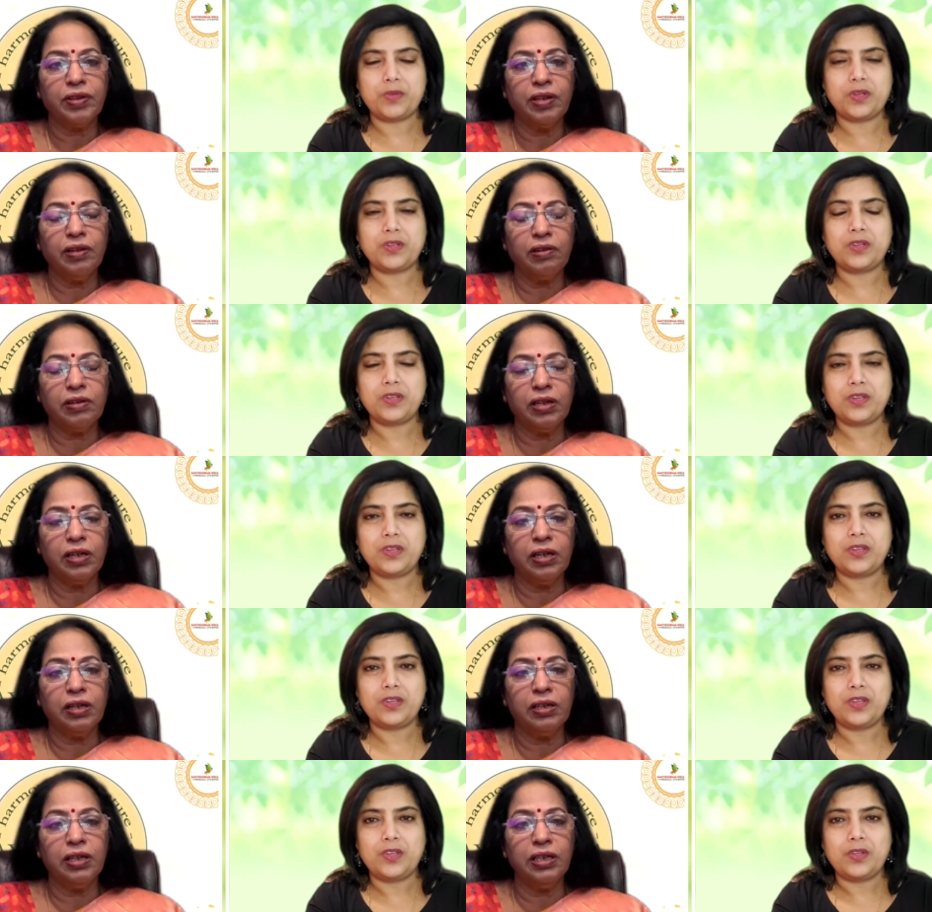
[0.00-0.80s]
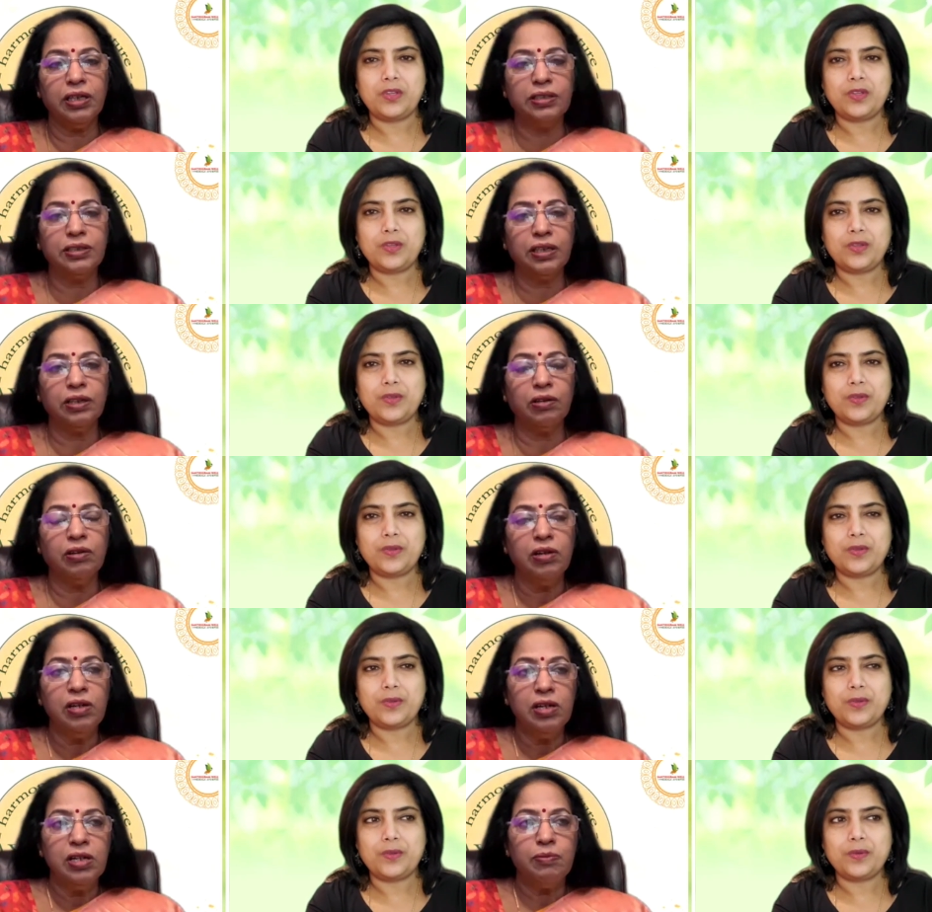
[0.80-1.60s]
Speaker 1: Okay, at least you know
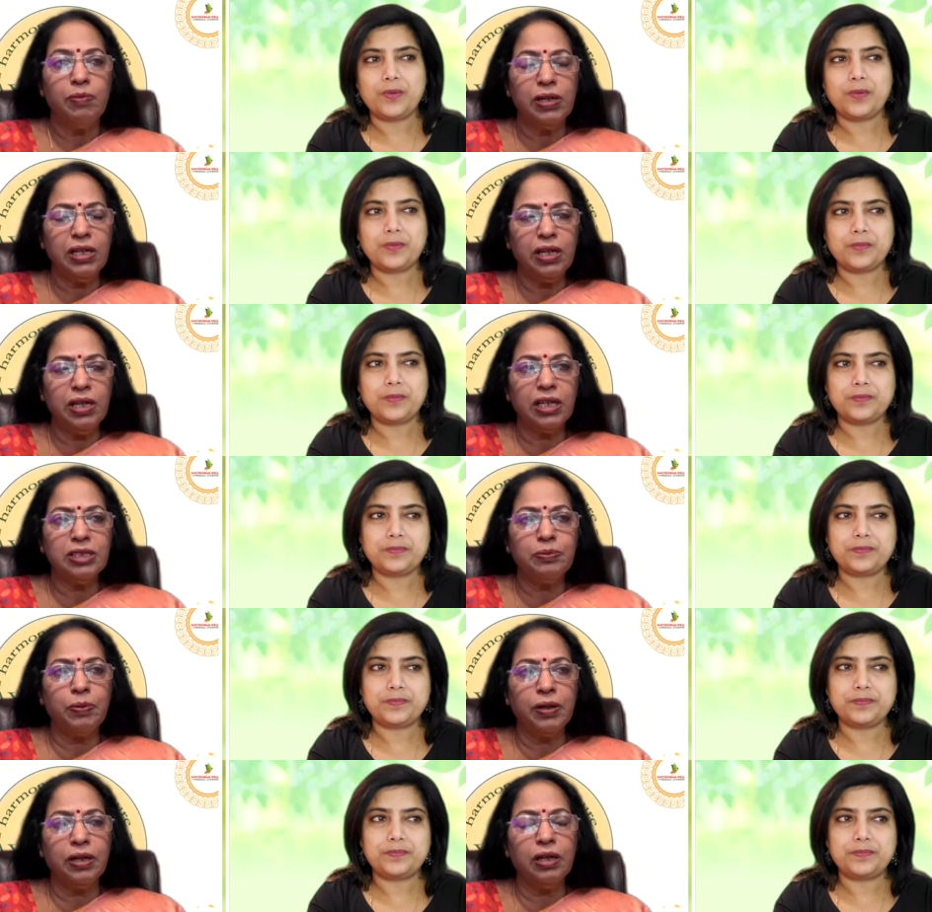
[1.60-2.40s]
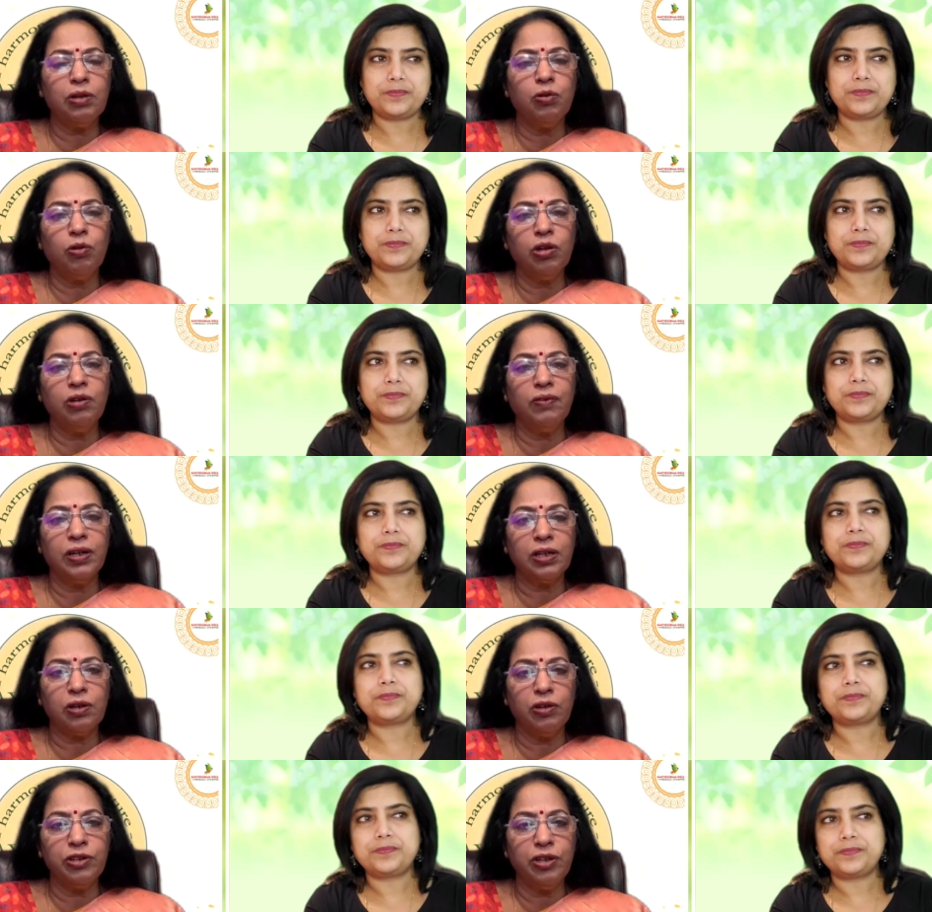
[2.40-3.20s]
but you can sprinkle cold
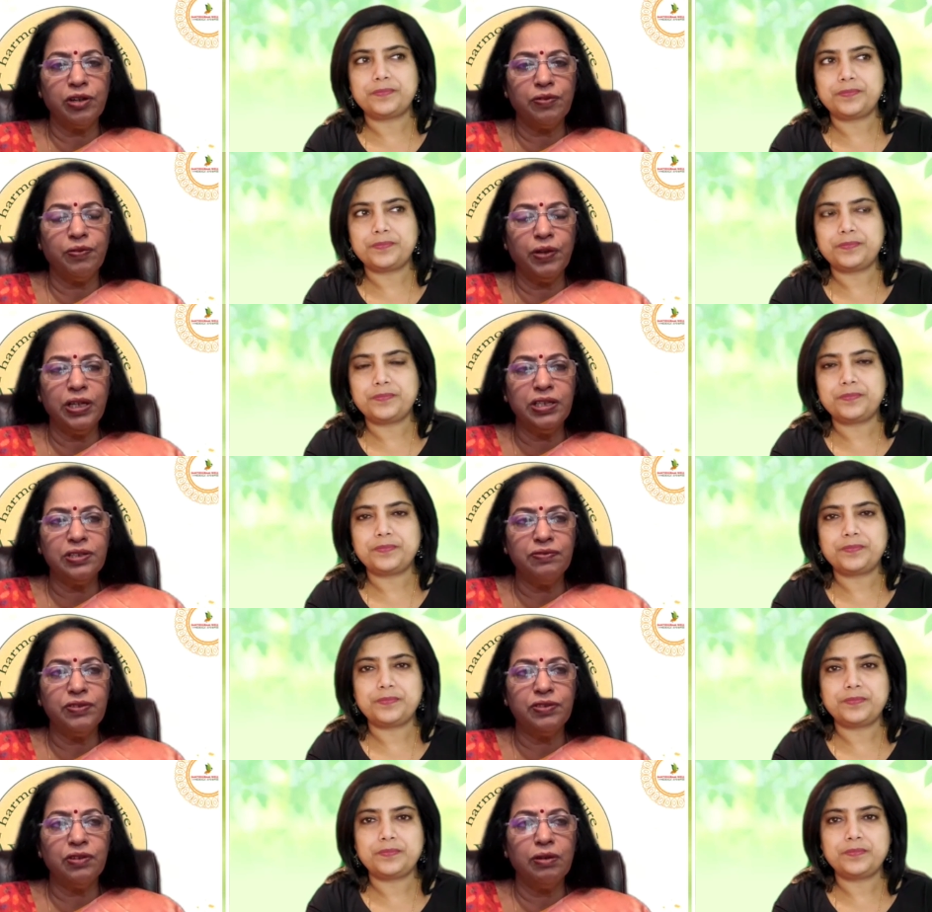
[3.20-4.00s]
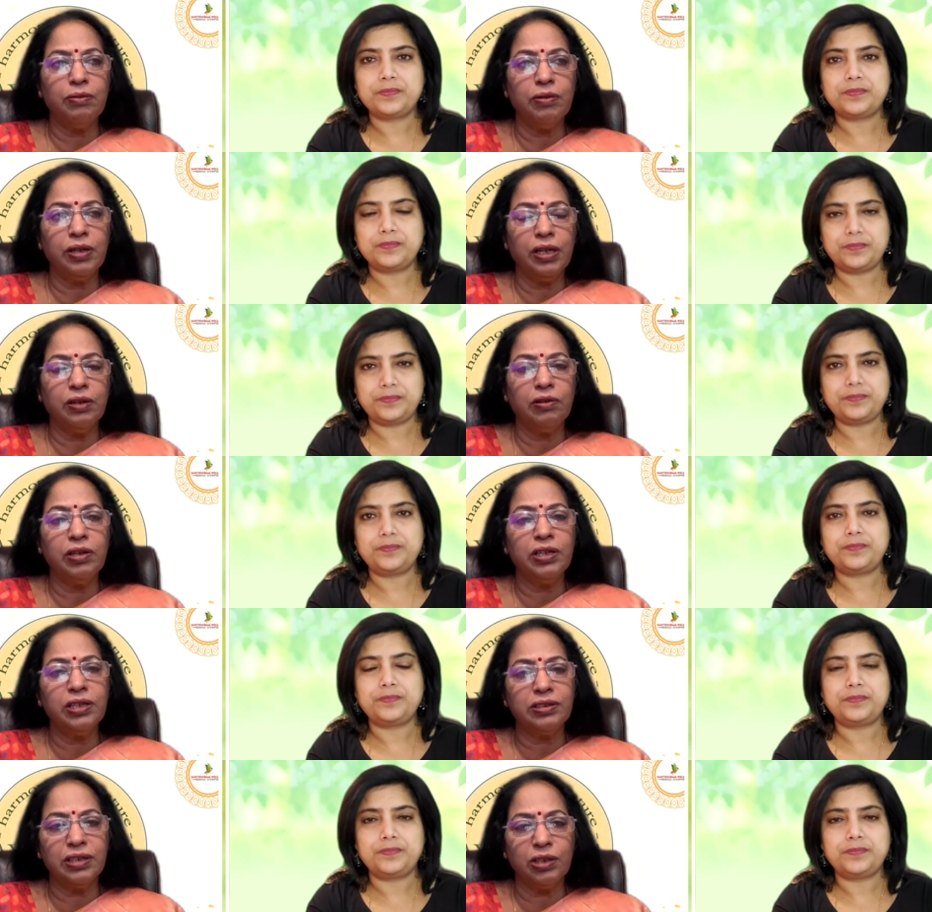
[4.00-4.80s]
water on your face, which will, you know,
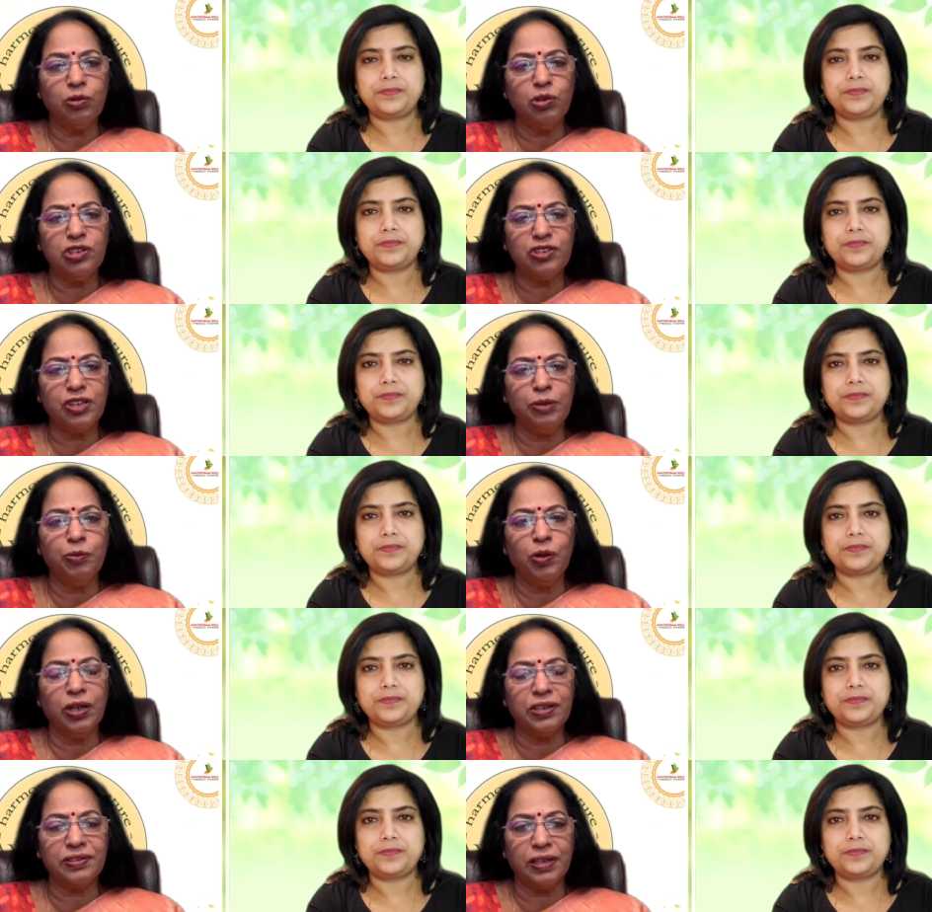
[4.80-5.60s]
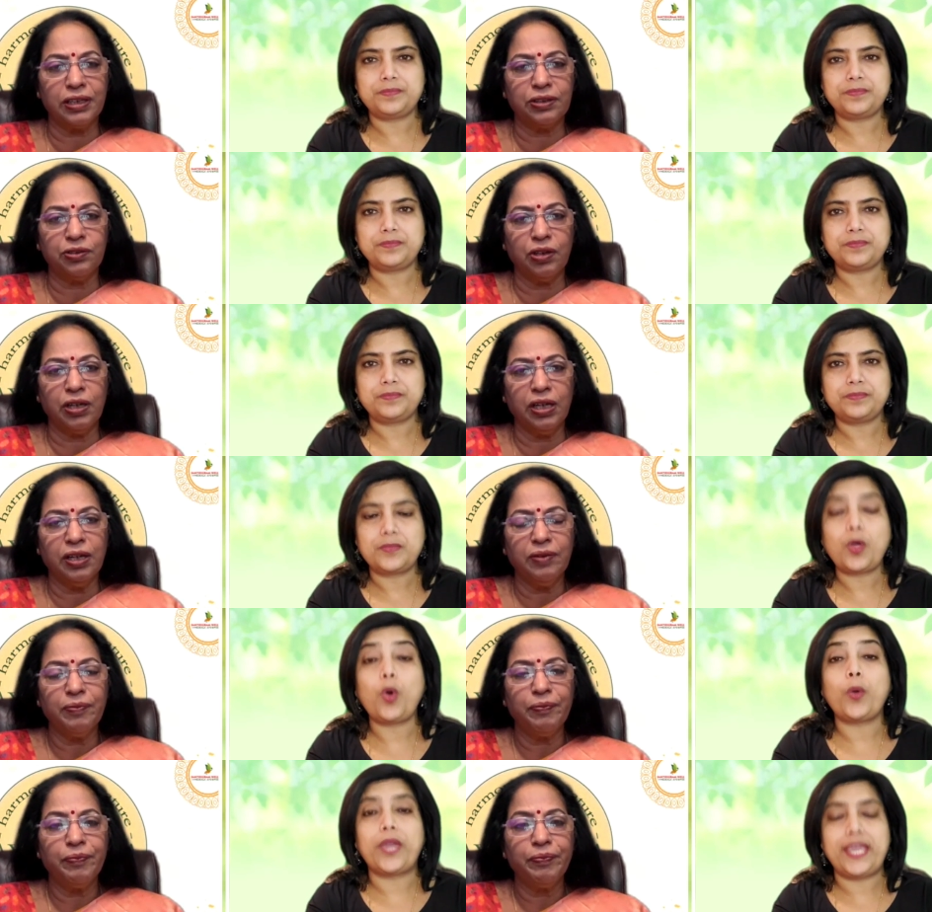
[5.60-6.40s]
it is a good stimulus actually.
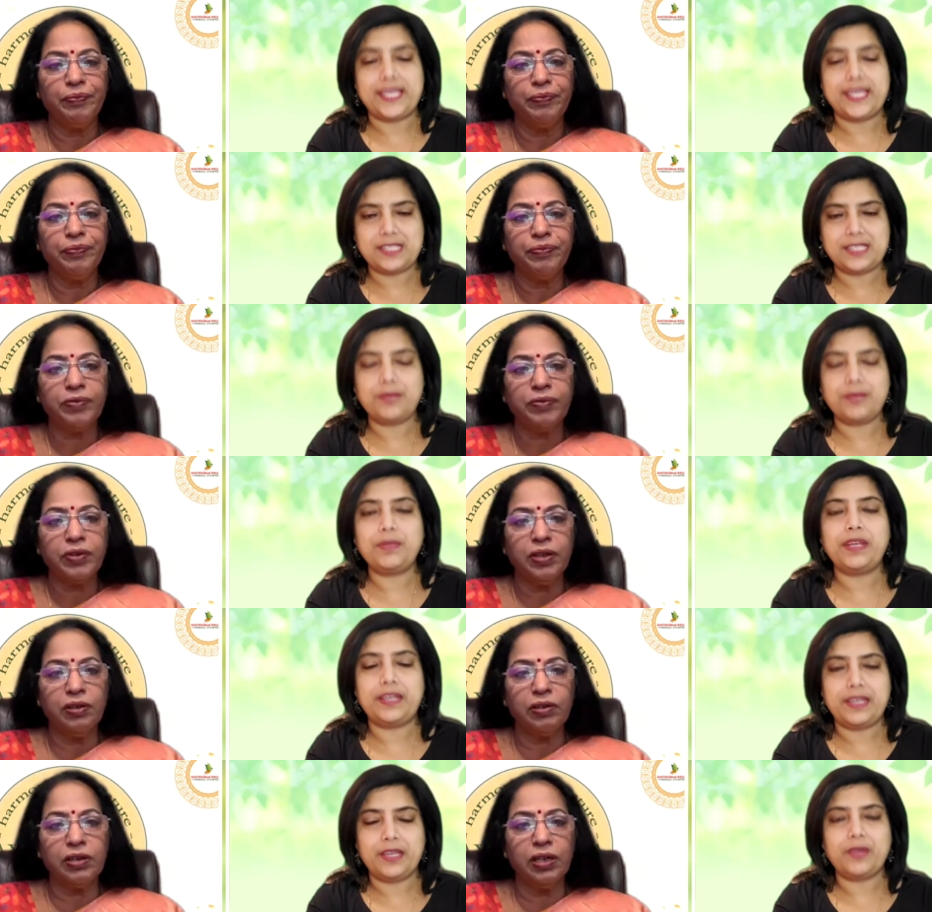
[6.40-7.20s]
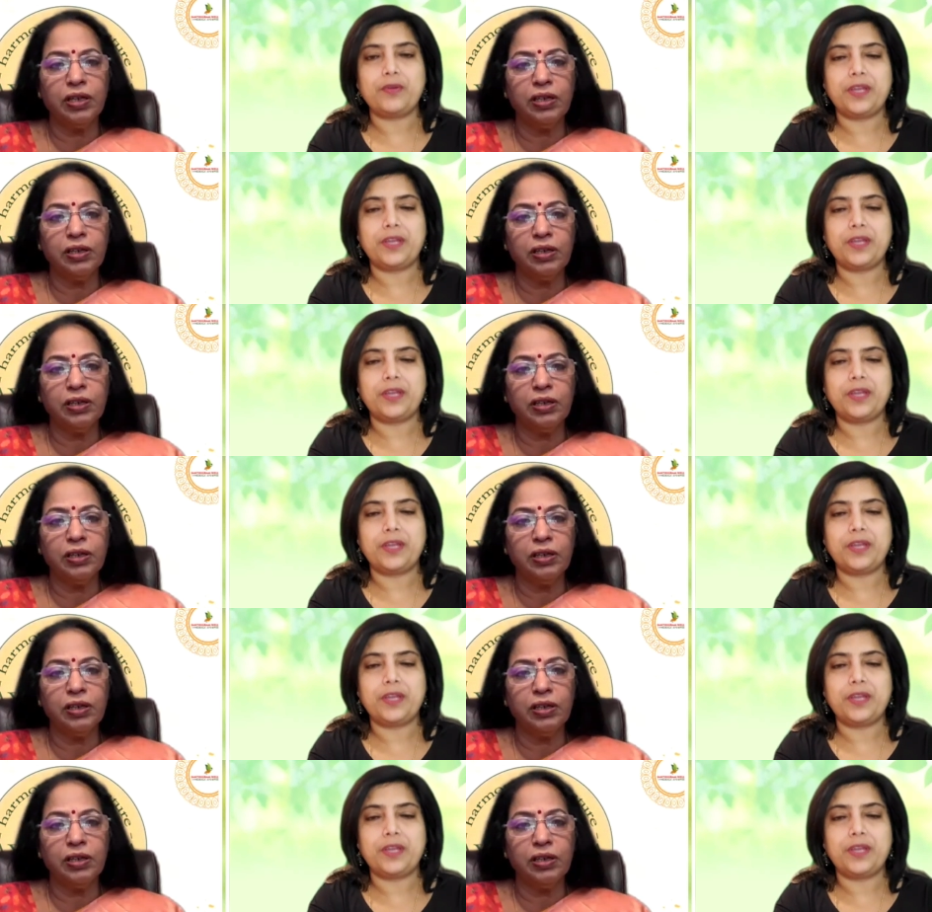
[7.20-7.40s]
Okay, stimulating. Okay,